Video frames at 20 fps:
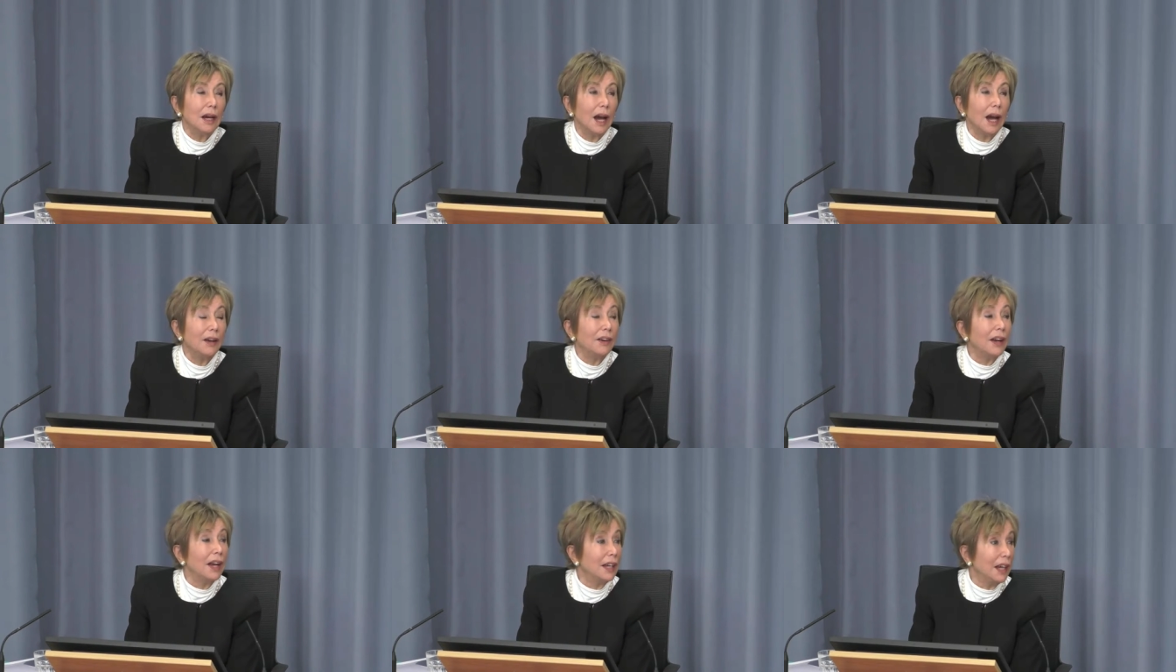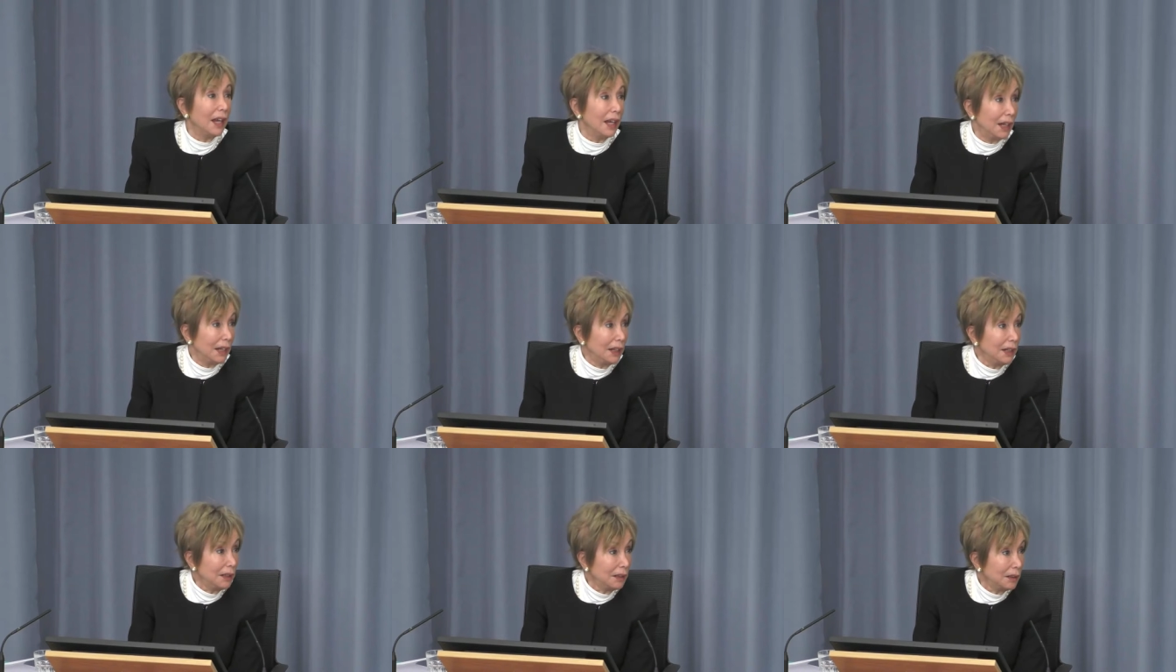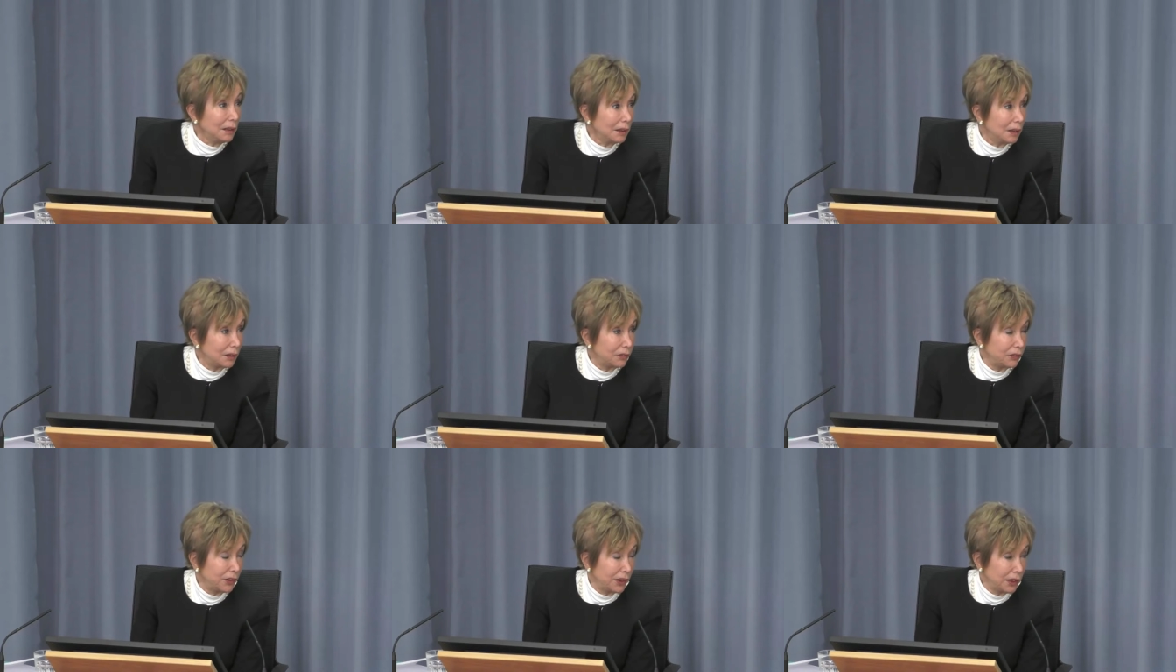RIA,
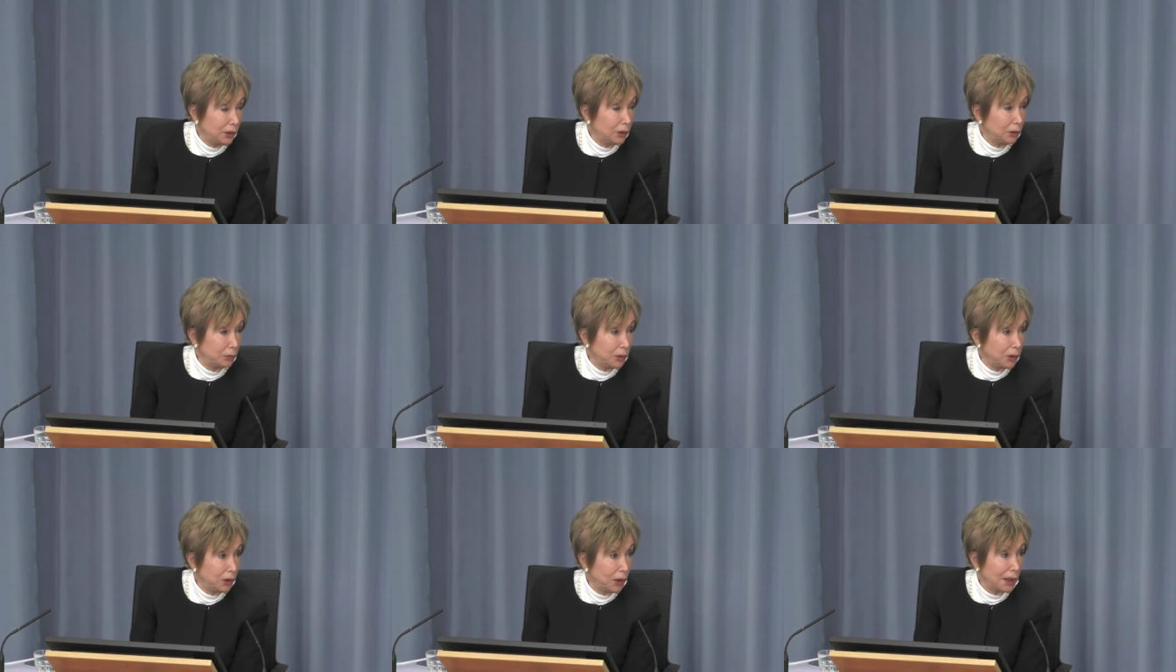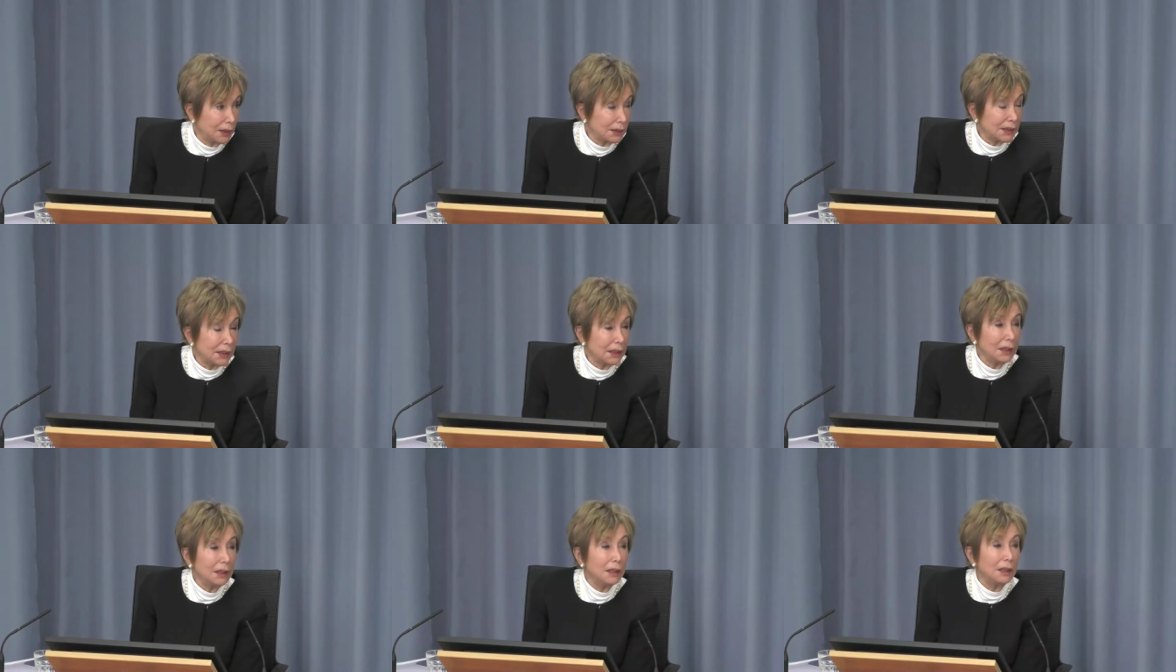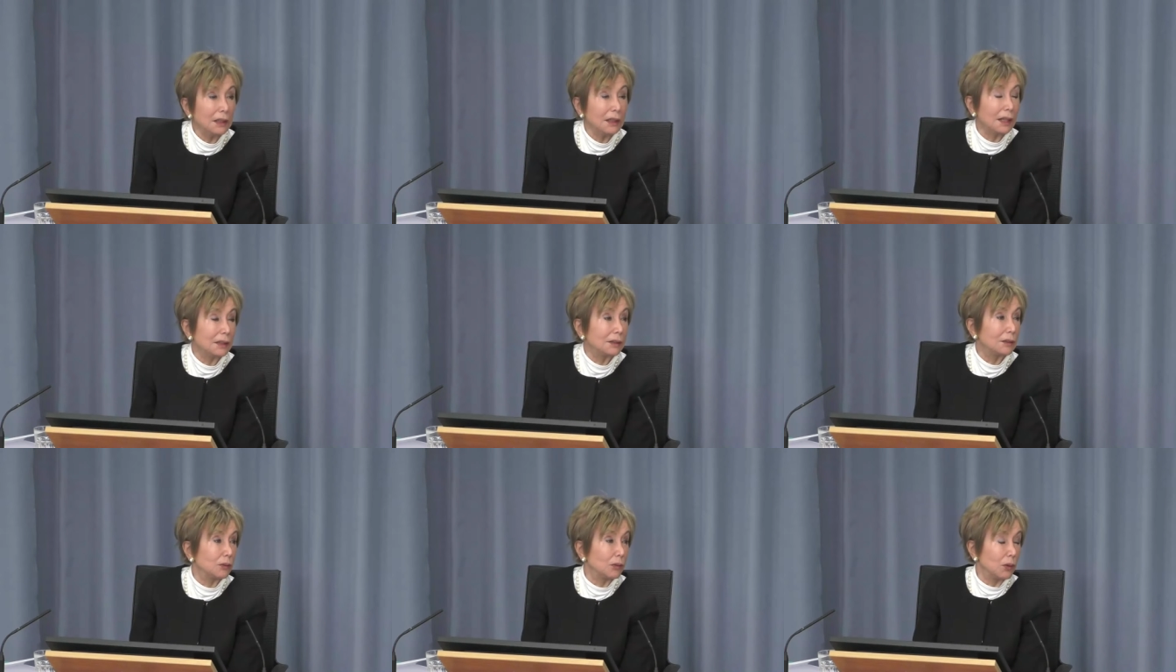the radioimmunoassay,
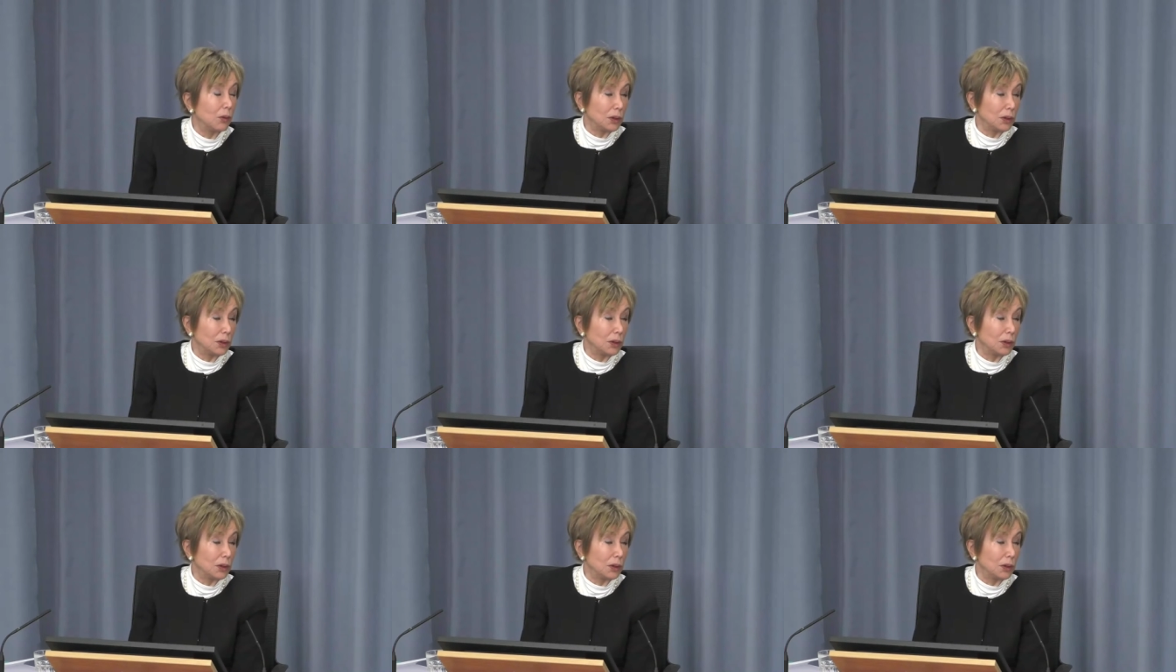that,